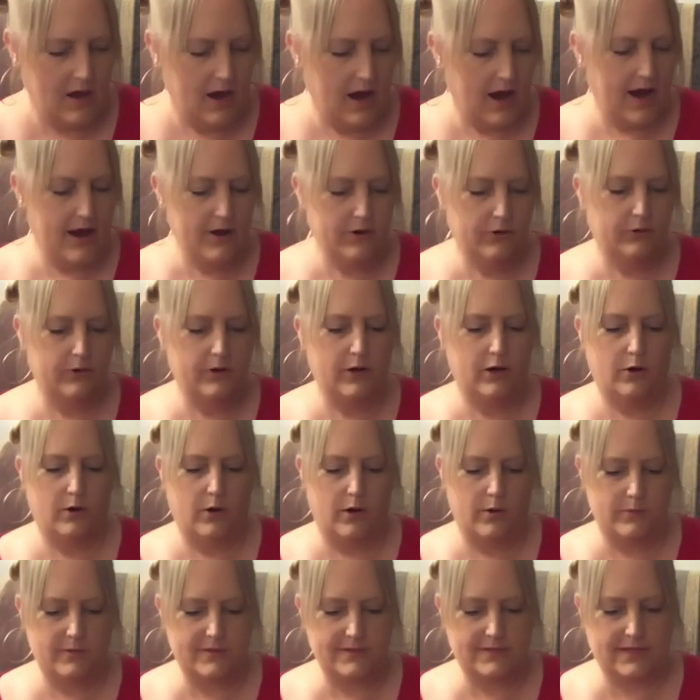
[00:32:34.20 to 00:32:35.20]
I don't know. I
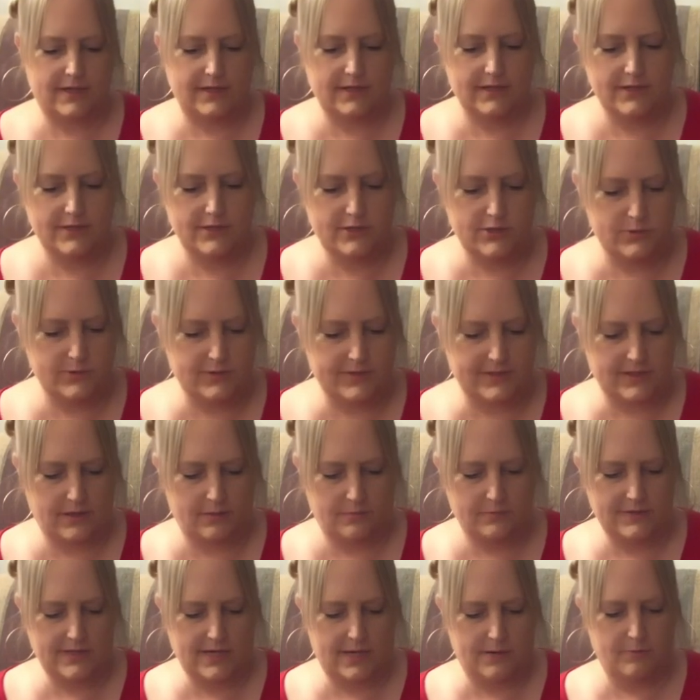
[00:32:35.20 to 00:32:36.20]
was going to do some
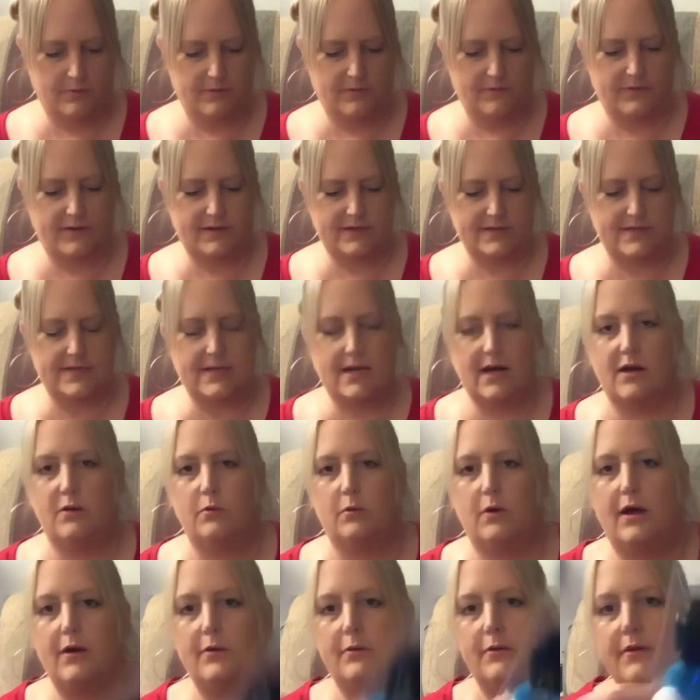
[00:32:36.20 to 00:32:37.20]
type of a
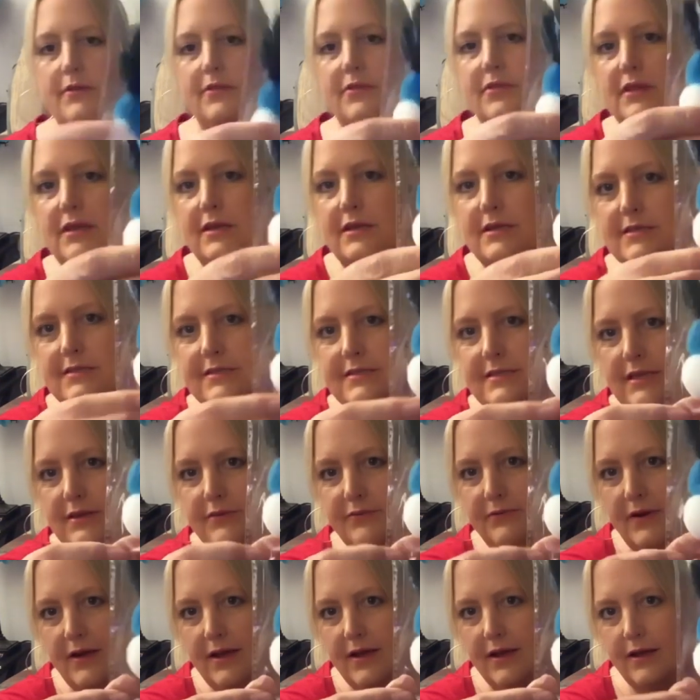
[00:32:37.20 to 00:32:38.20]
DIY with these.
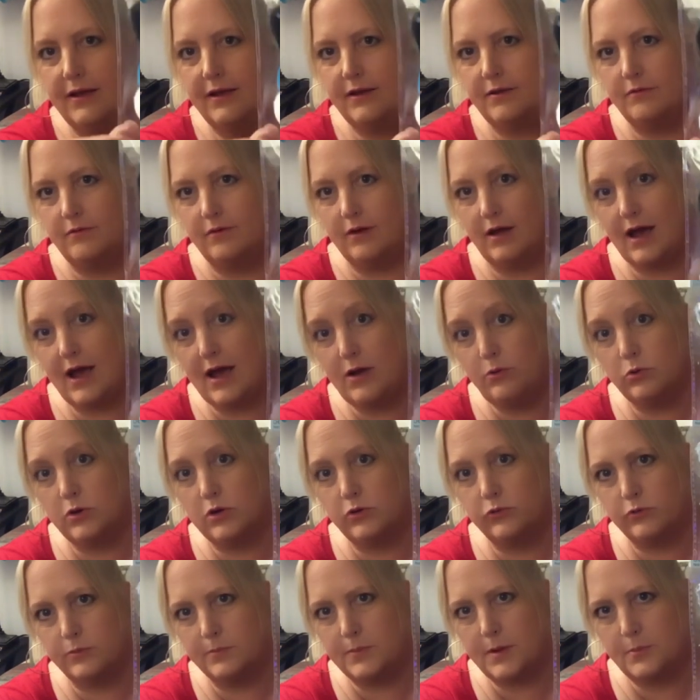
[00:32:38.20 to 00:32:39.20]
If I, I, uh, I will
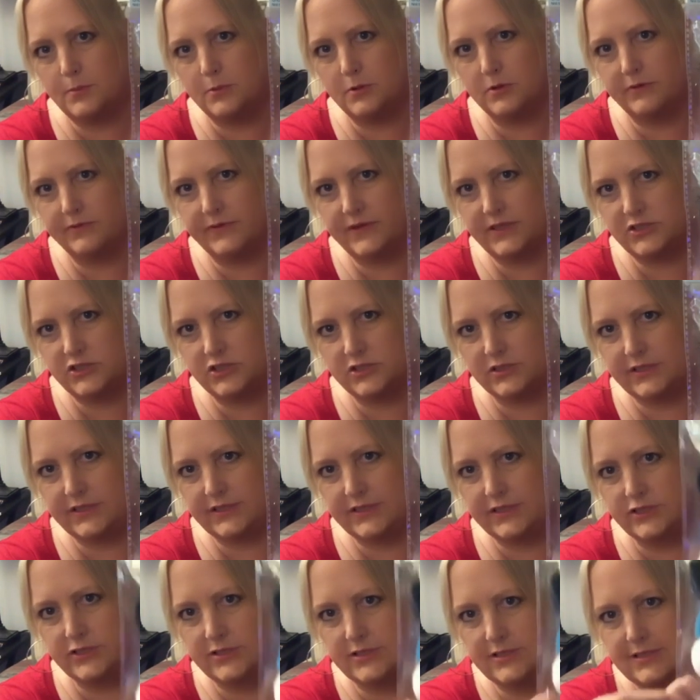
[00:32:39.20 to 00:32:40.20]
remember eventually.
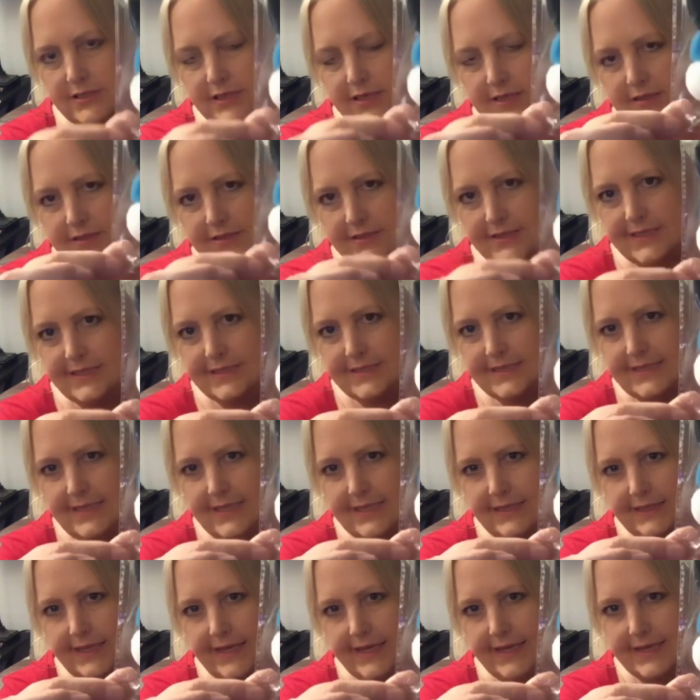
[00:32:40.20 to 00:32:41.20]
There's
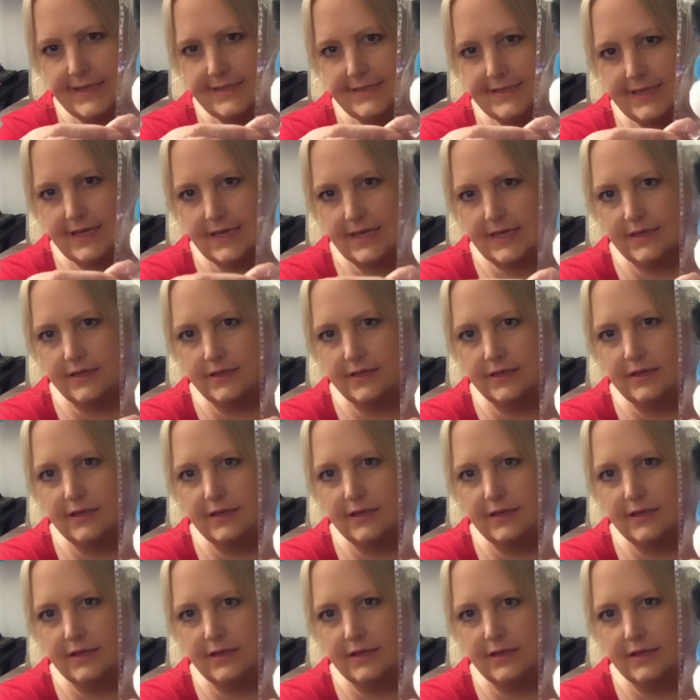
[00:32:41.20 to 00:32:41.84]
16, like I said.